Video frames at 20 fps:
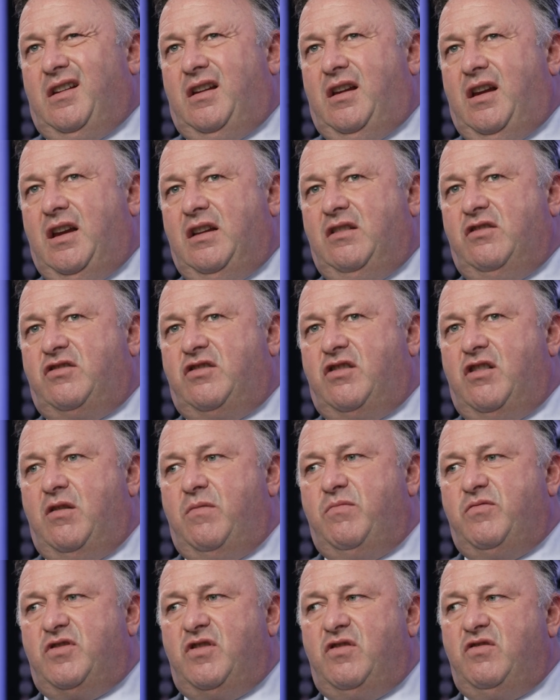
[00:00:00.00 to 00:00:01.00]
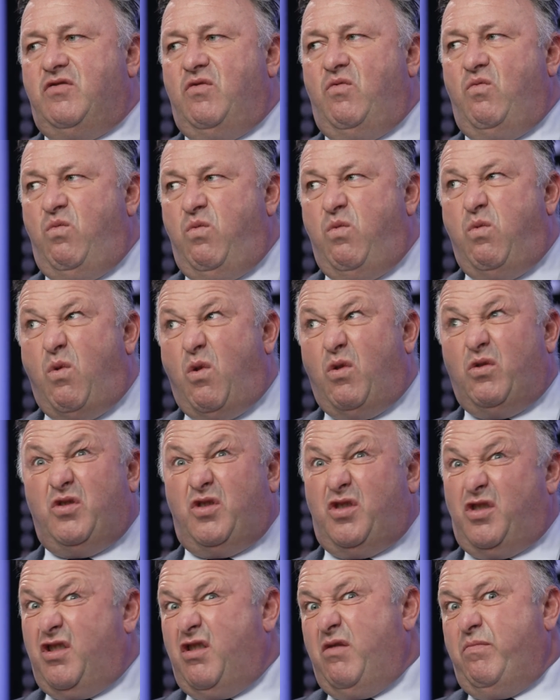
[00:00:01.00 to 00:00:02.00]
in terms of
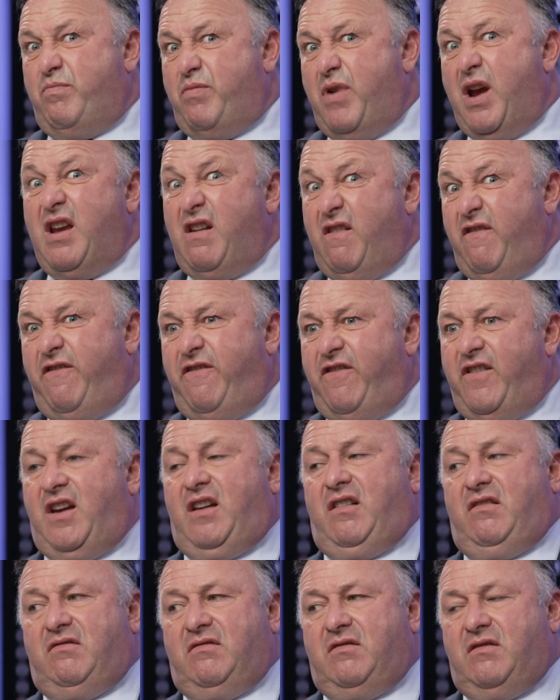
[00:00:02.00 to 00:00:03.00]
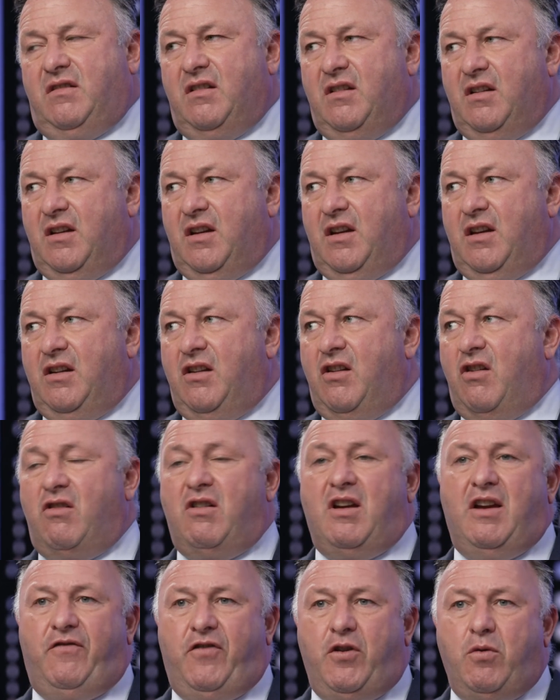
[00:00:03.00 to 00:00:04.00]
what's the benefit,
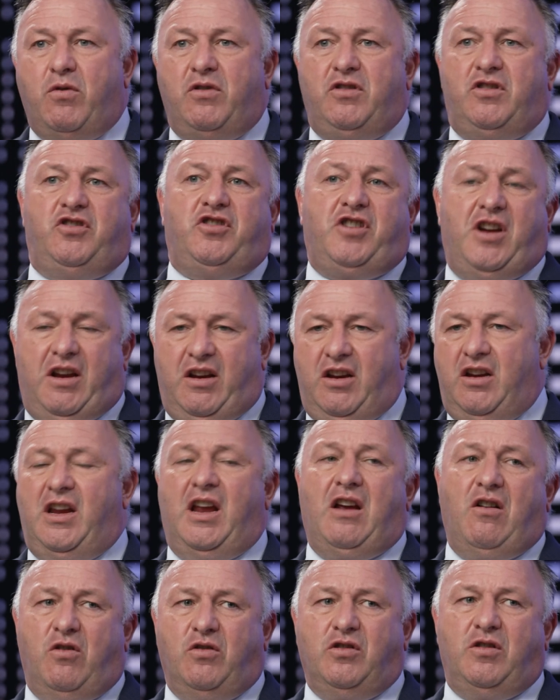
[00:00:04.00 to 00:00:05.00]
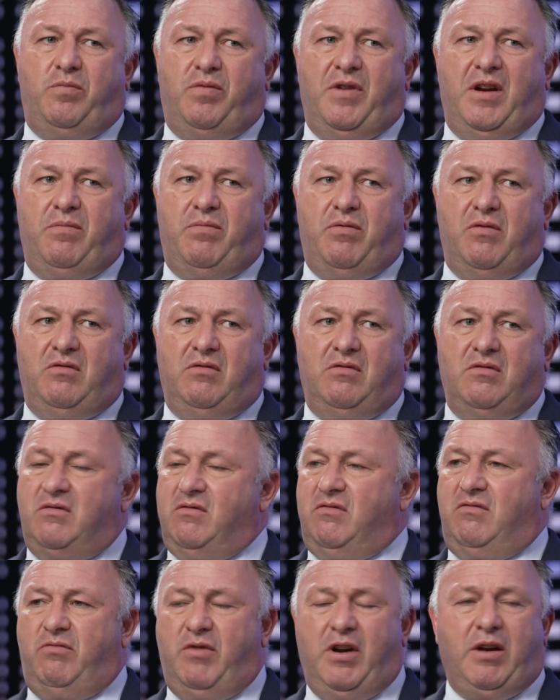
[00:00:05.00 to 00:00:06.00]
if you want to check and get hold of people,
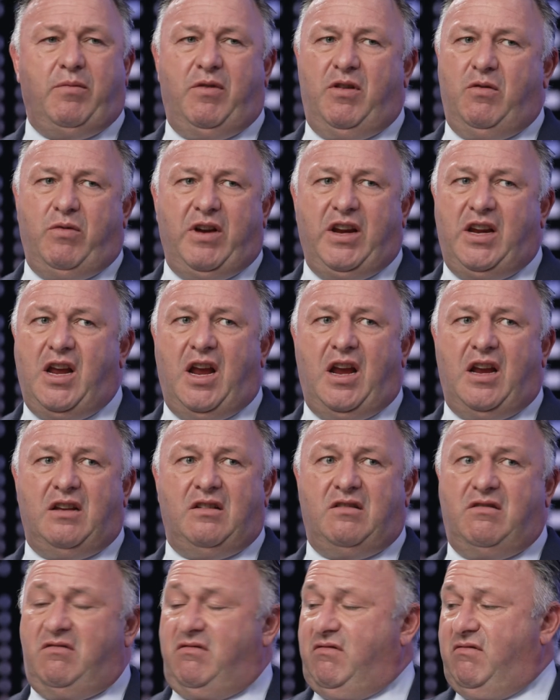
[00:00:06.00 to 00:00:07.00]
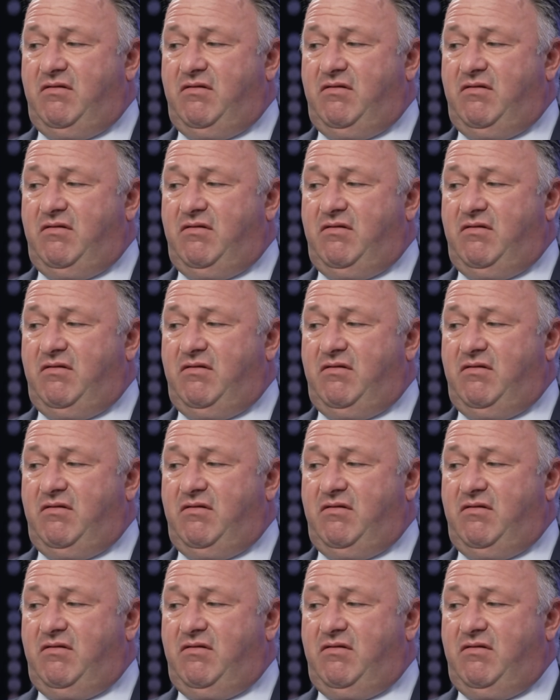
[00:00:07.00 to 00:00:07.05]
bring them at the weekend.